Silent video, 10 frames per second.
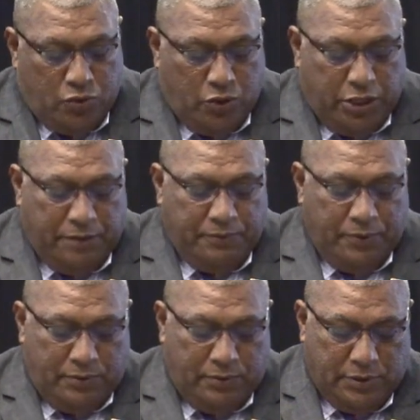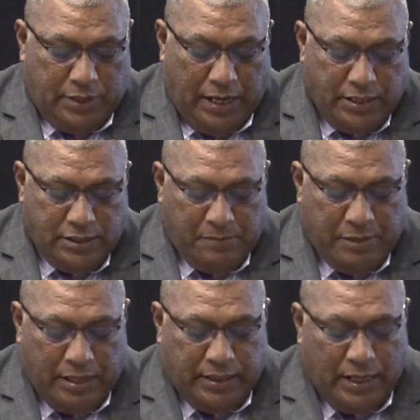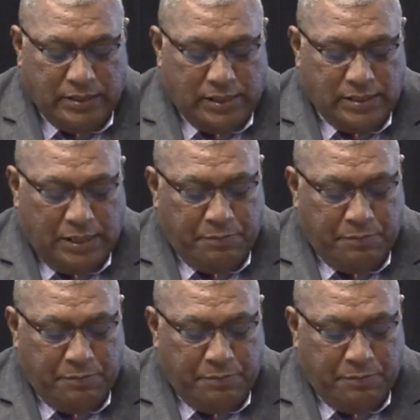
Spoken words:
to give to cynicism that tells us